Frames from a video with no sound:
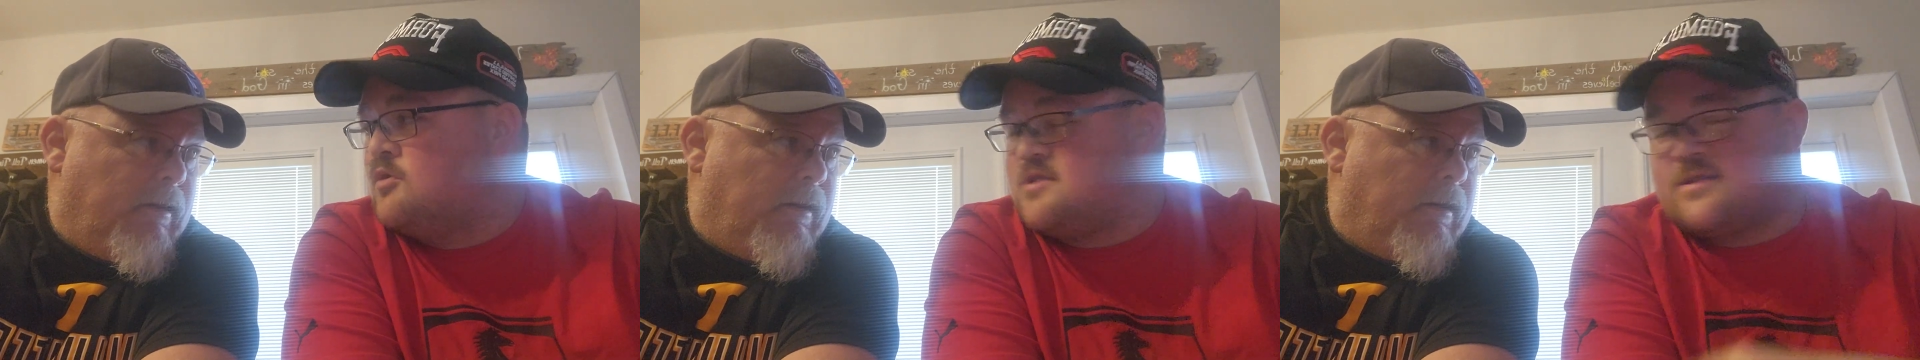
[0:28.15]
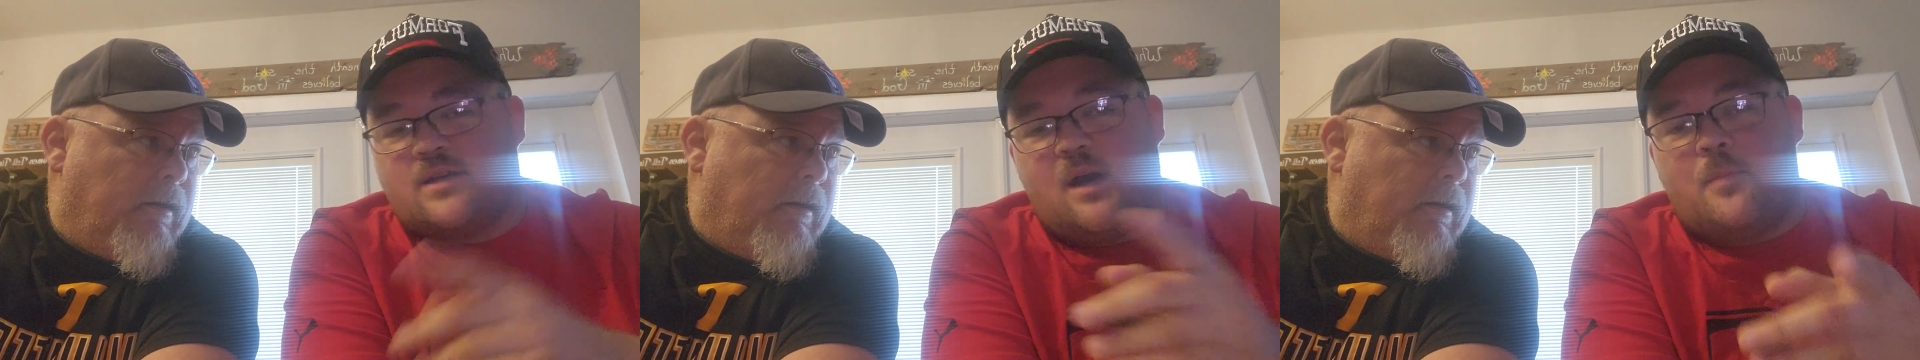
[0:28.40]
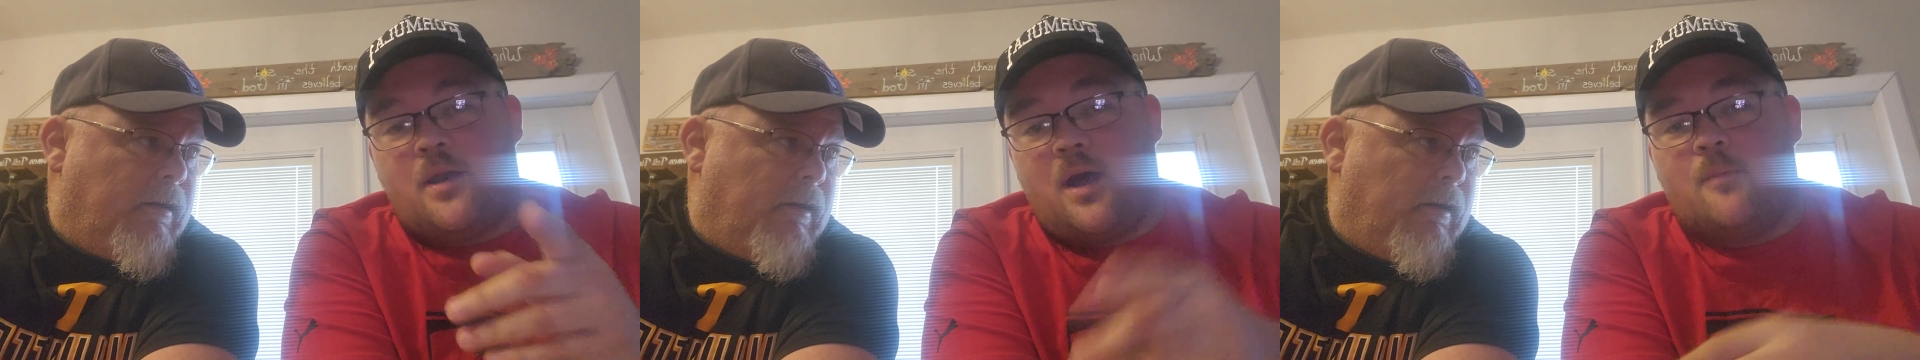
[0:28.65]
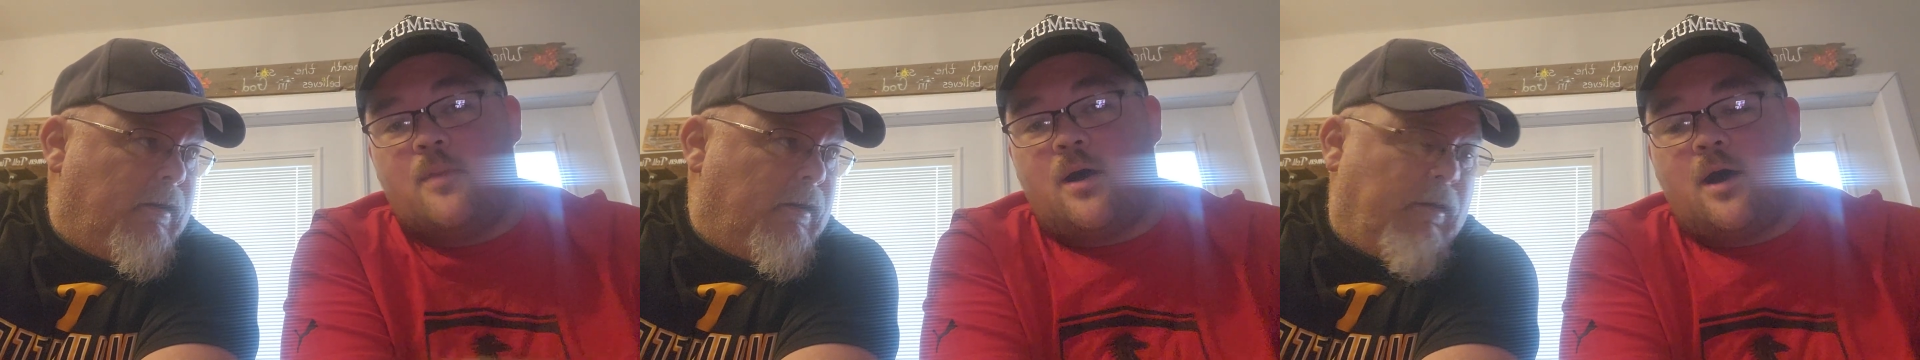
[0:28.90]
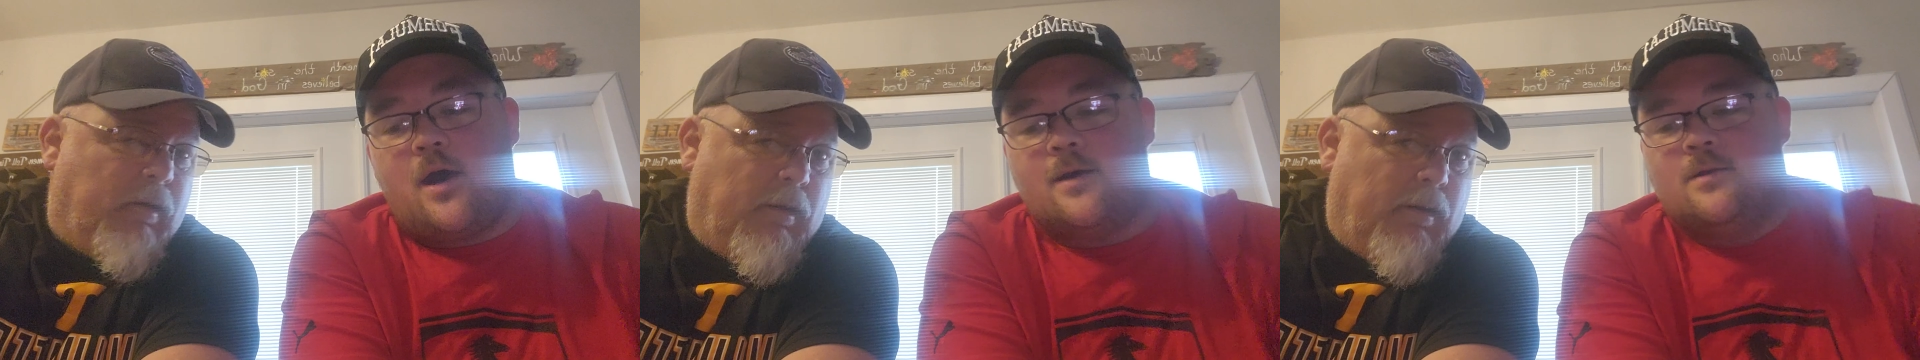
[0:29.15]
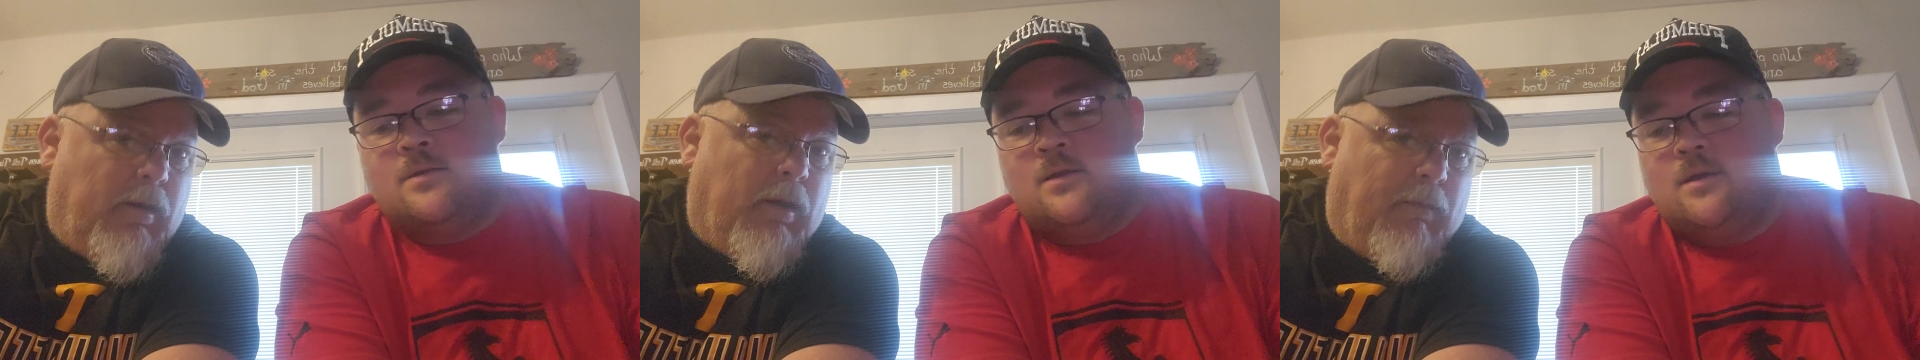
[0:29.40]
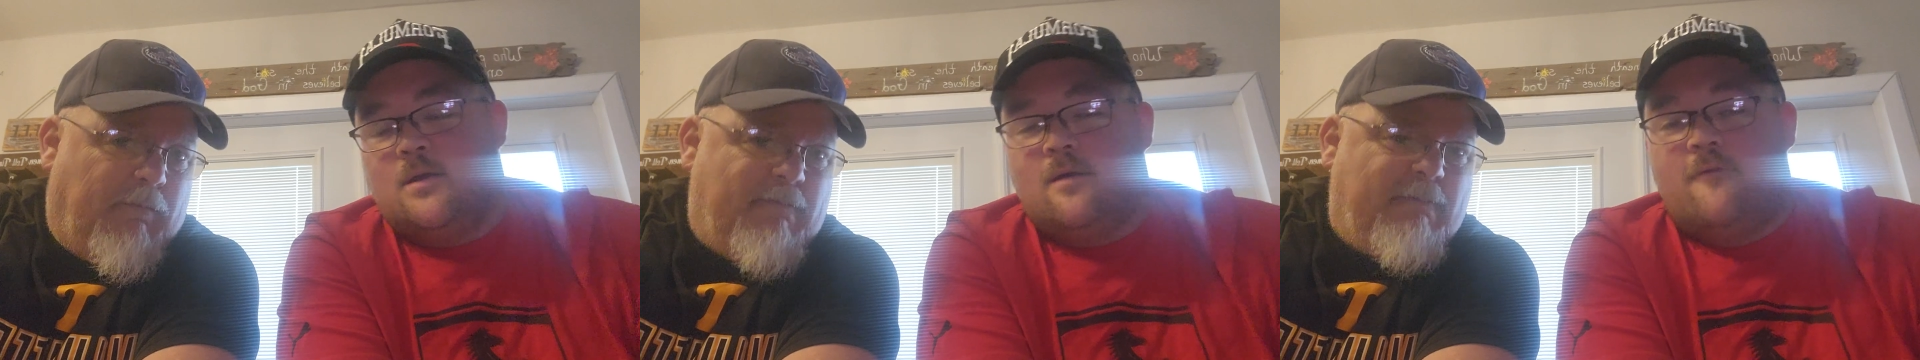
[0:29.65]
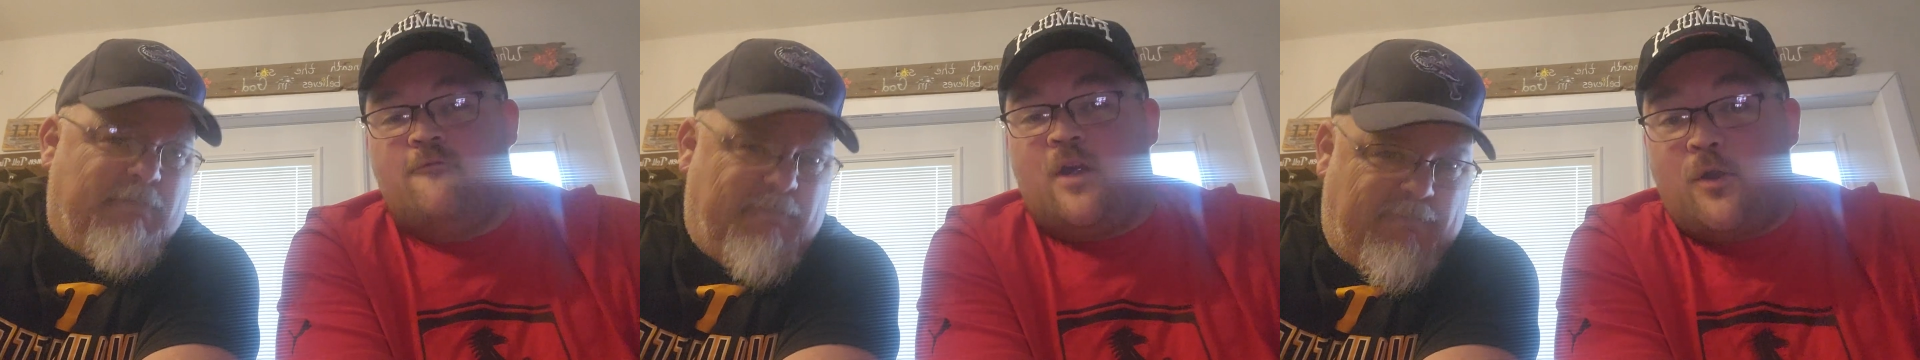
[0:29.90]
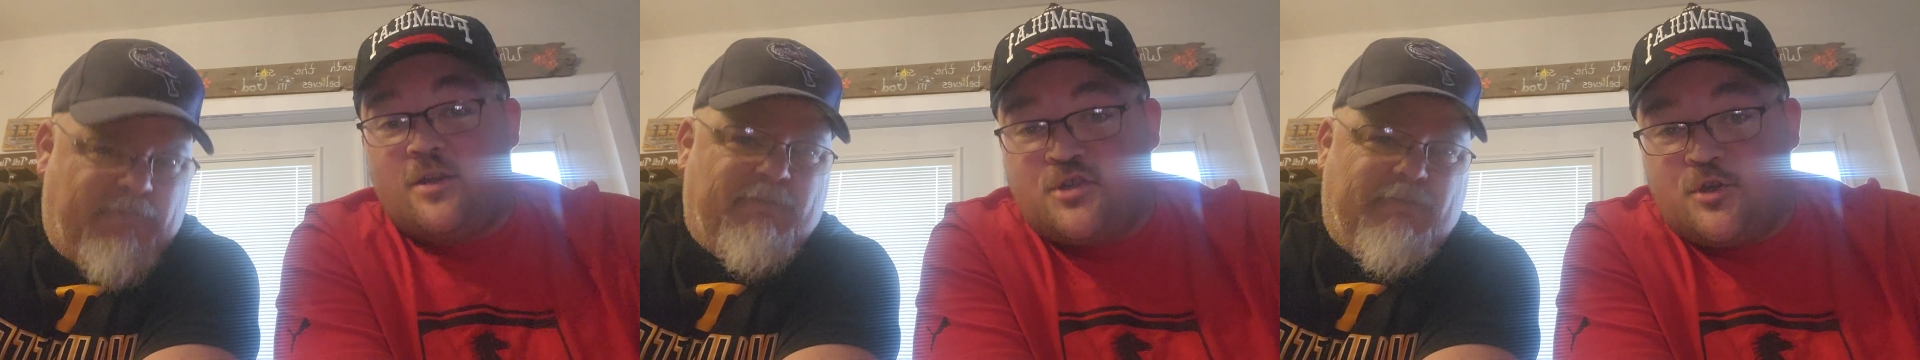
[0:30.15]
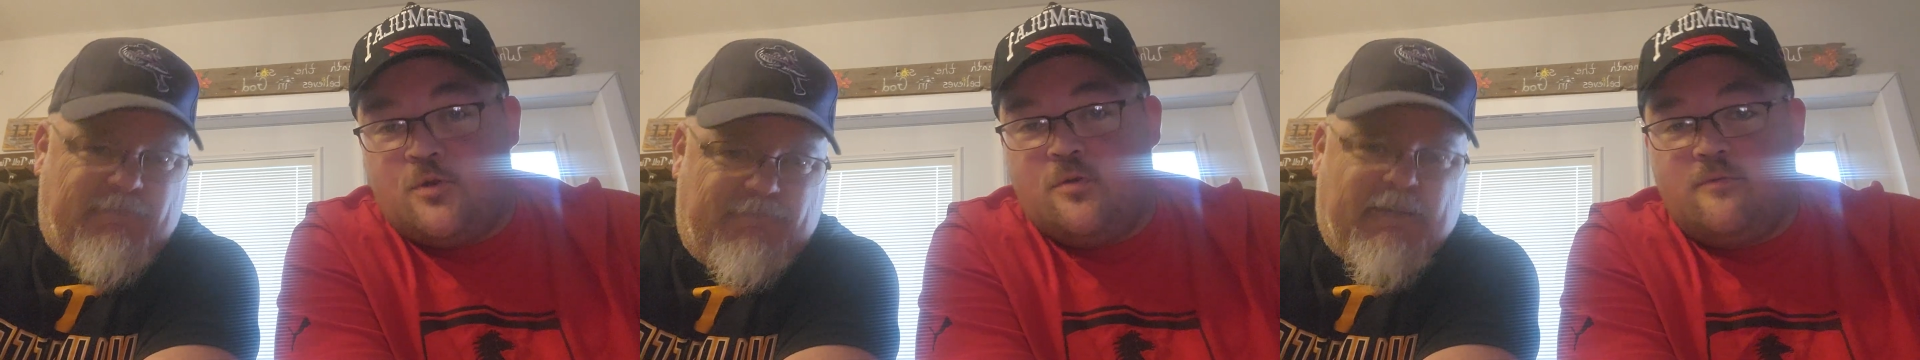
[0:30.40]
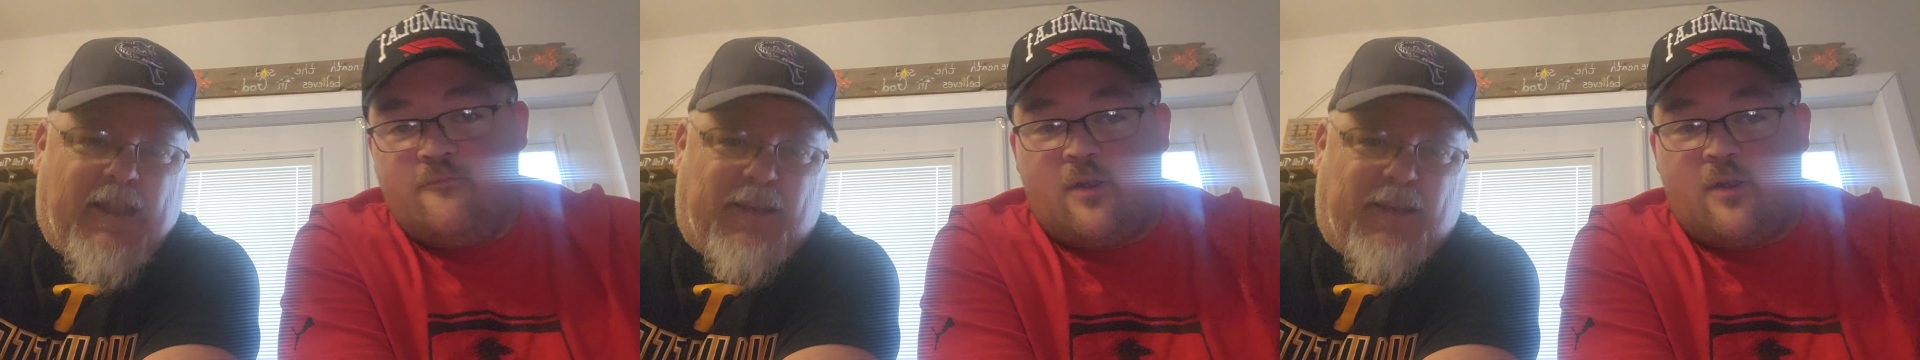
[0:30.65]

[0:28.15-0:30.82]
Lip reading: which is coming up very soon.